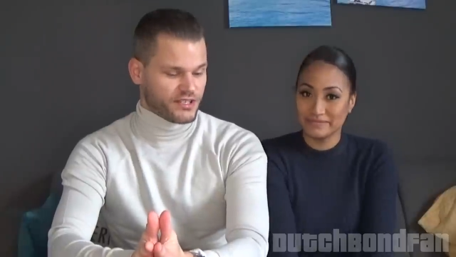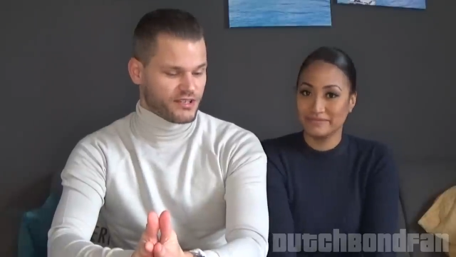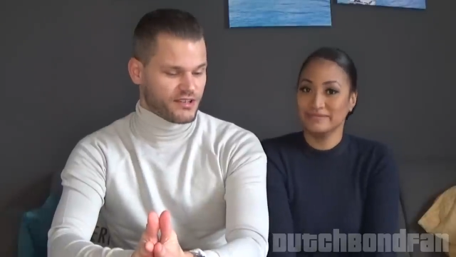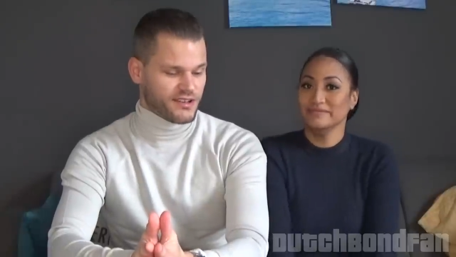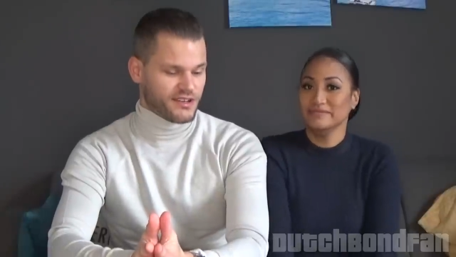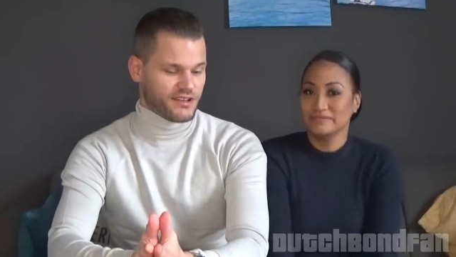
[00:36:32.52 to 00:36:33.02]

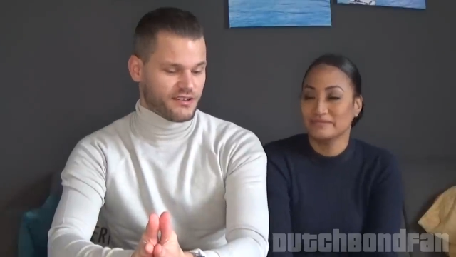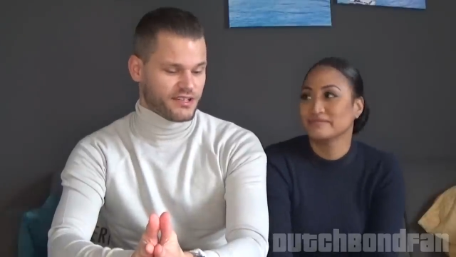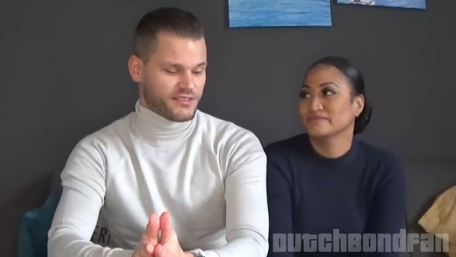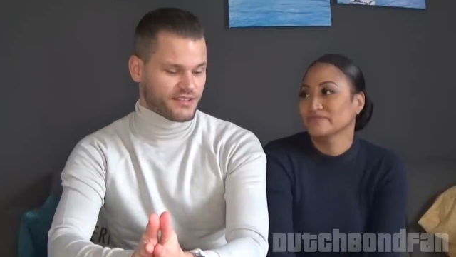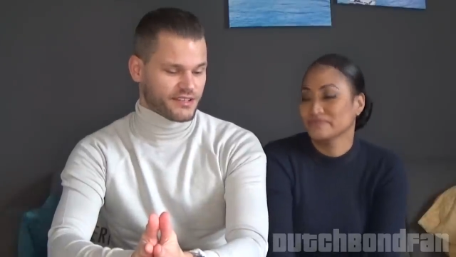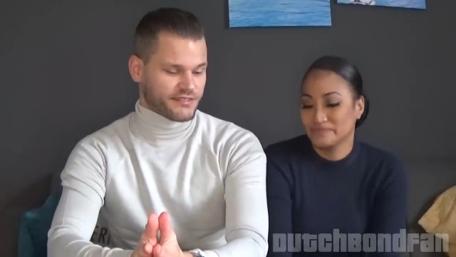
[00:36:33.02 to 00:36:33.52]
Speaker 1: mm-hmm.
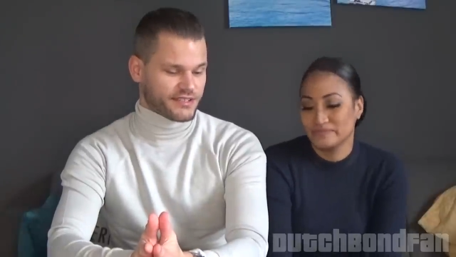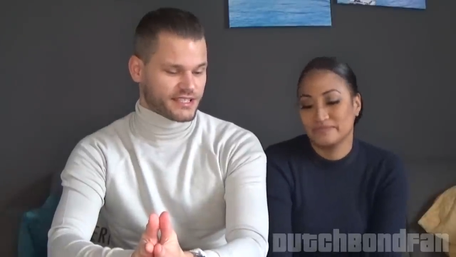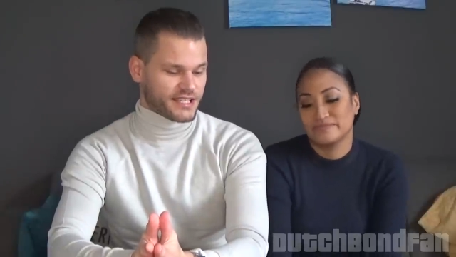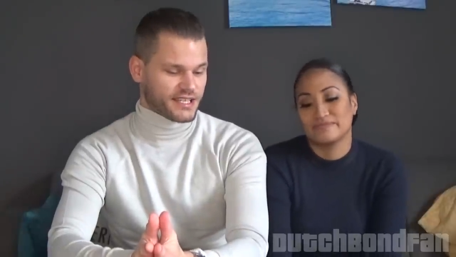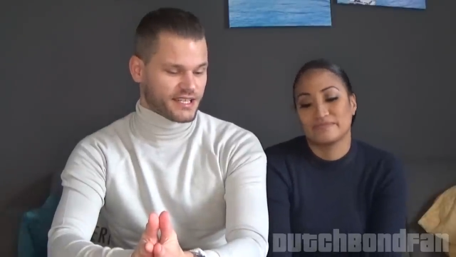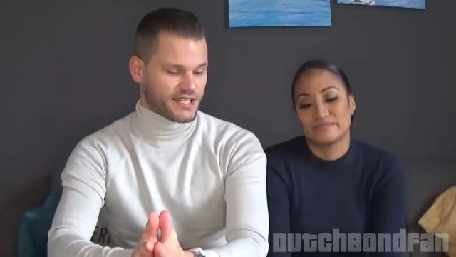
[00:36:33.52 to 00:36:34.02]
Speaker 2: uh, in The
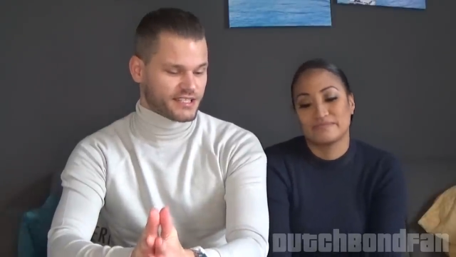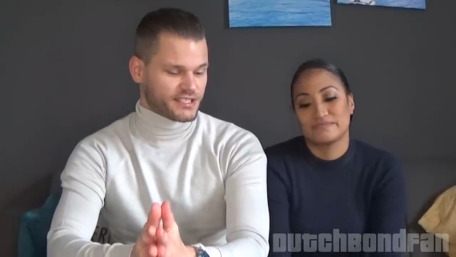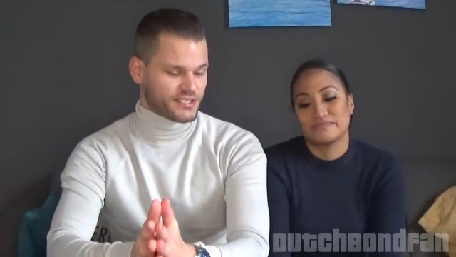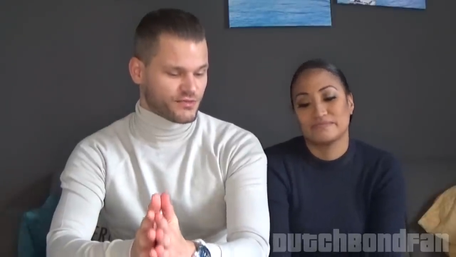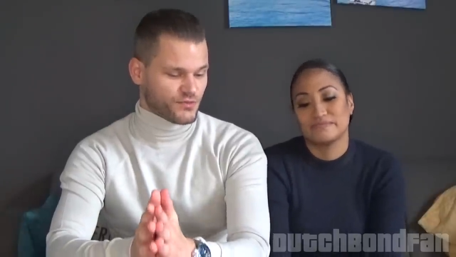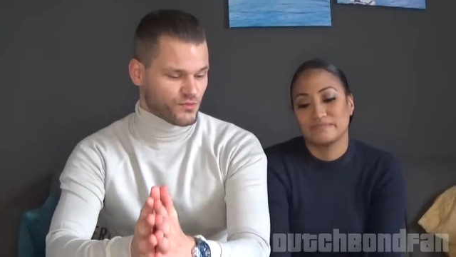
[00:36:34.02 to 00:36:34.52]
Living
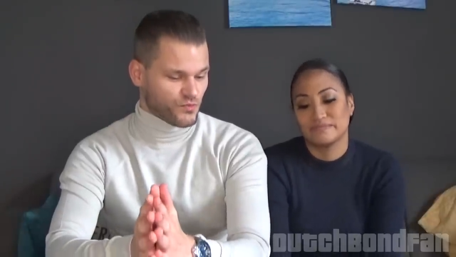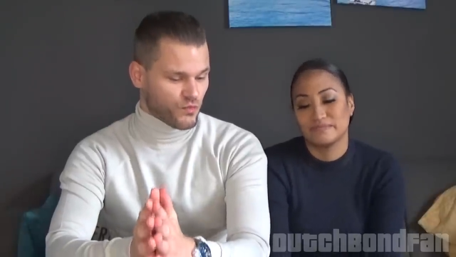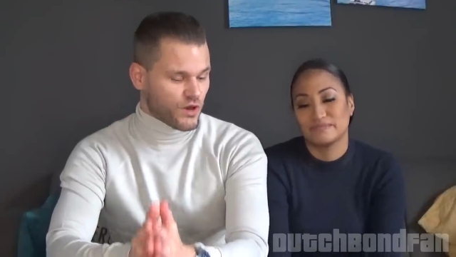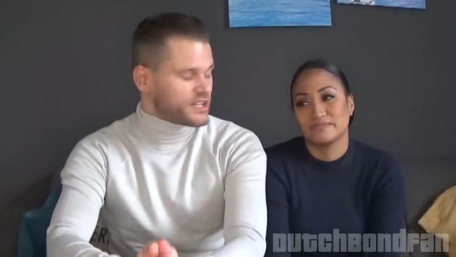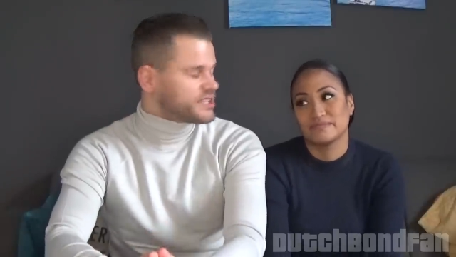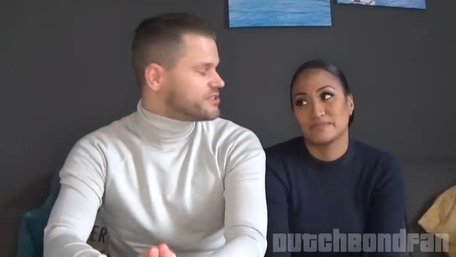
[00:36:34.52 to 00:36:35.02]
Daylights.
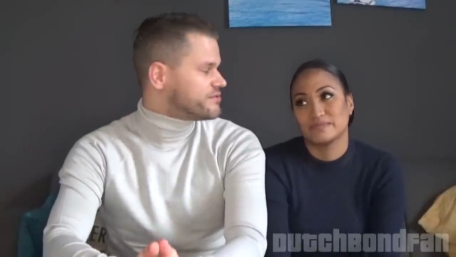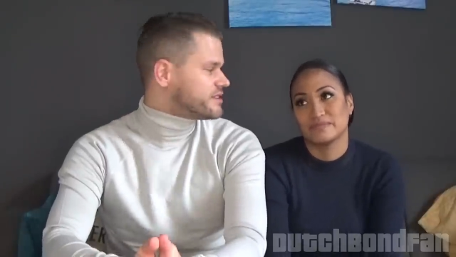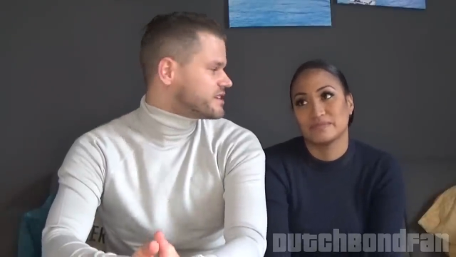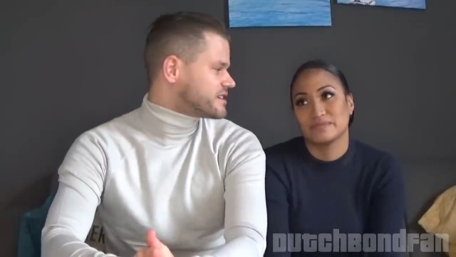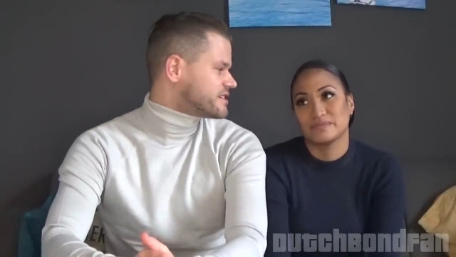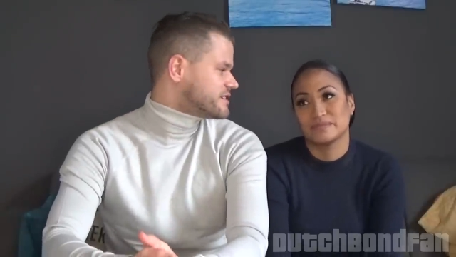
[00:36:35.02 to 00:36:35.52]
What did you
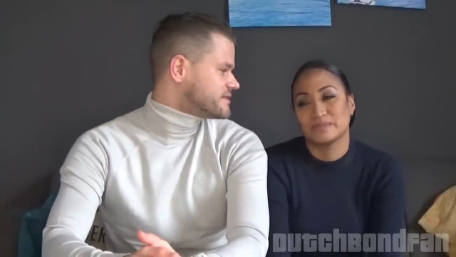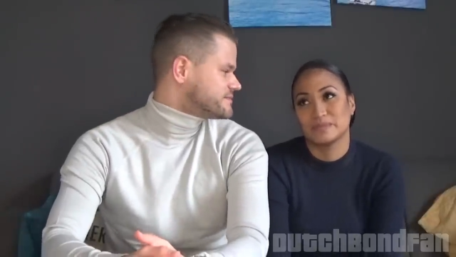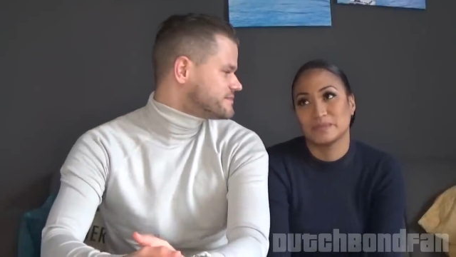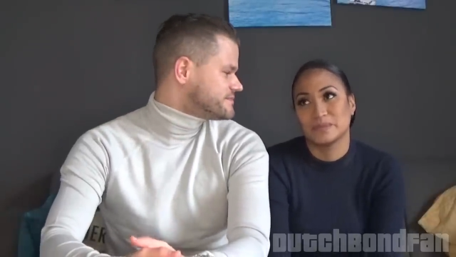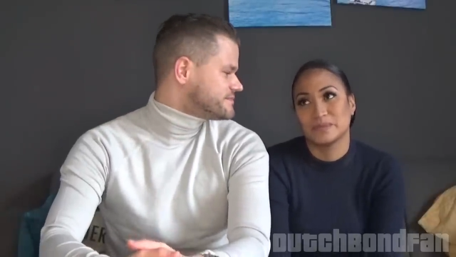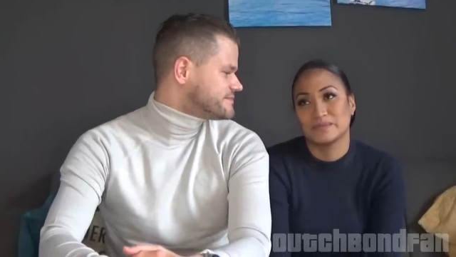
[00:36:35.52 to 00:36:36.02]
think?
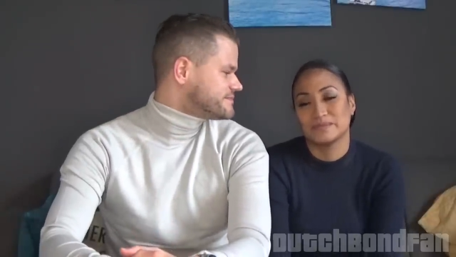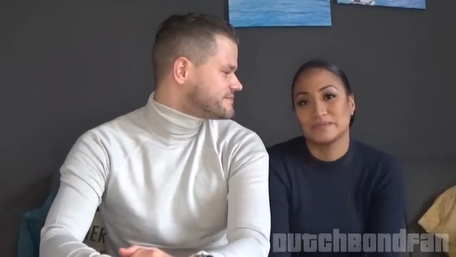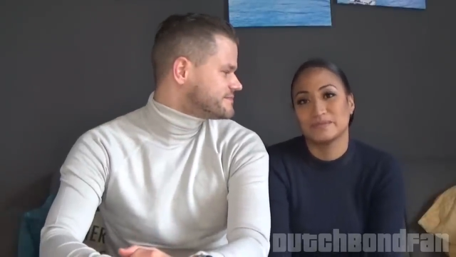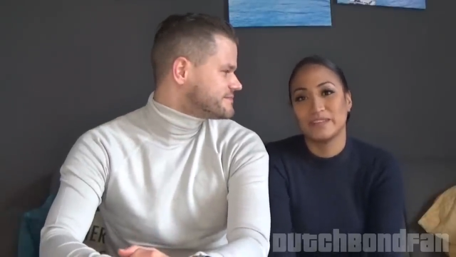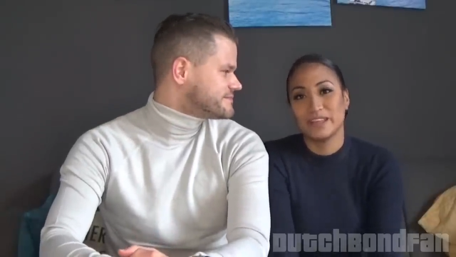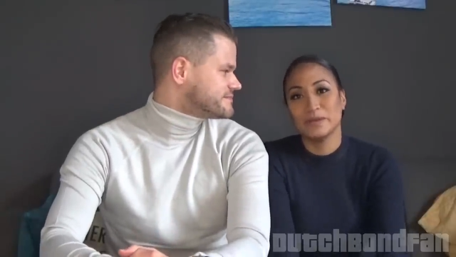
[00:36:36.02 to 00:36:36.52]

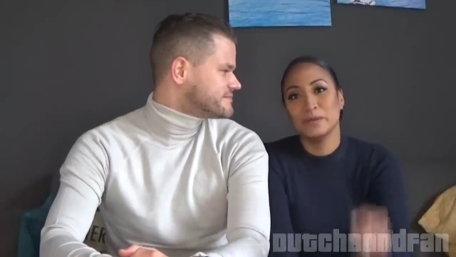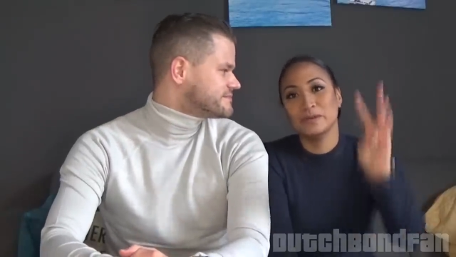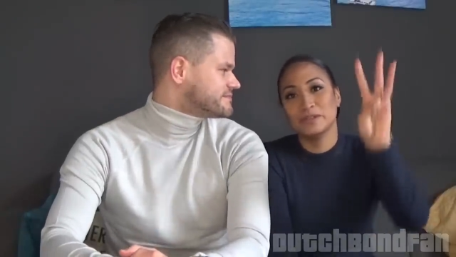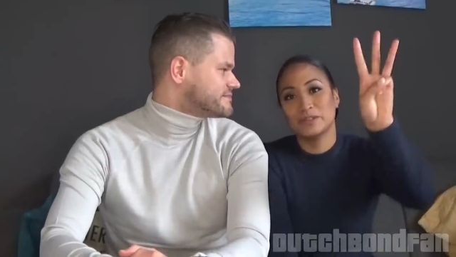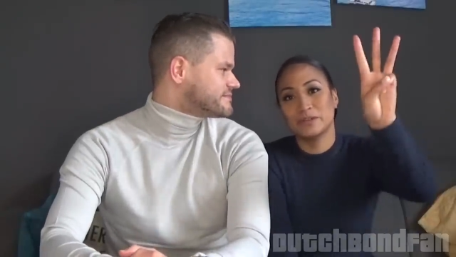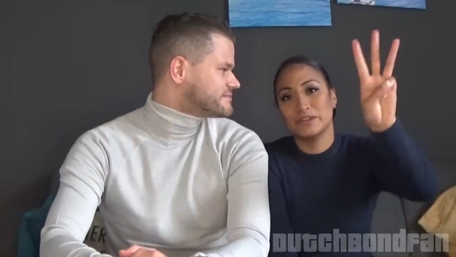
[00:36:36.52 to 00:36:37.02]
Speaker 1: It
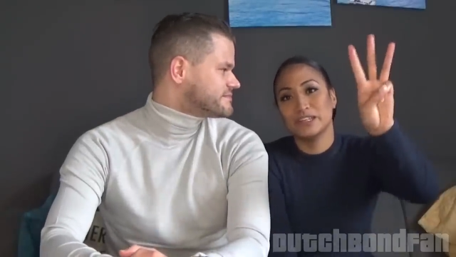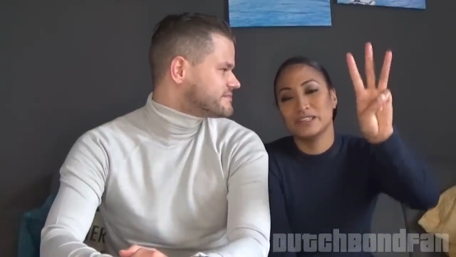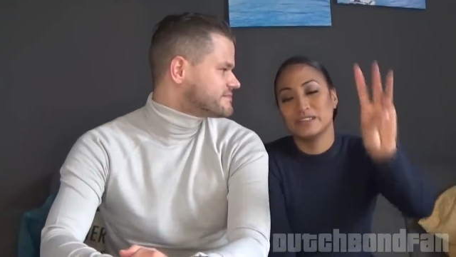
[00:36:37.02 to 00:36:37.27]
was three